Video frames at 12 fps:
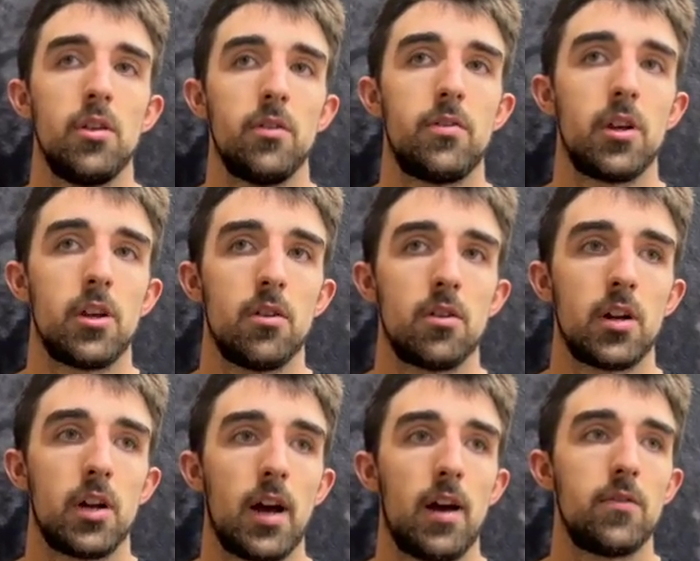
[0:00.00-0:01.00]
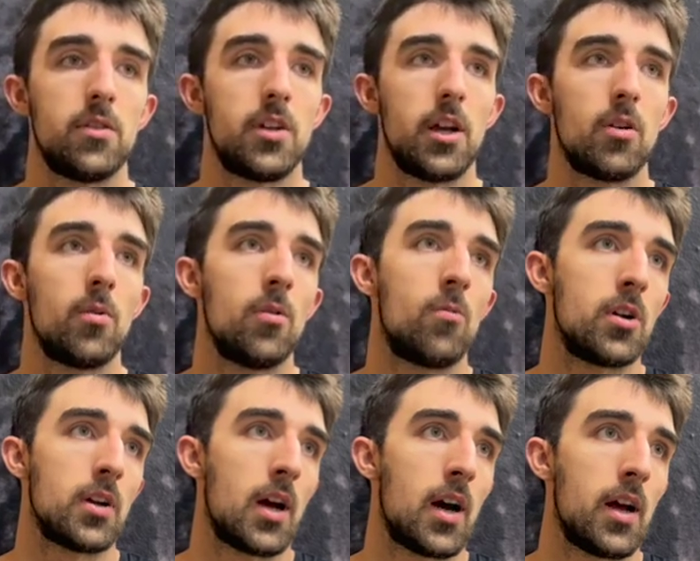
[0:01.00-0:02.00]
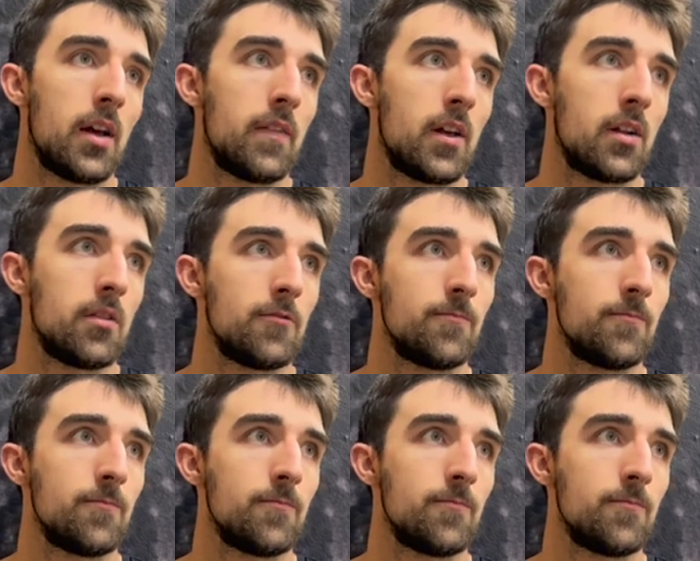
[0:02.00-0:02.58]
you think you're going to have to take away one guy and then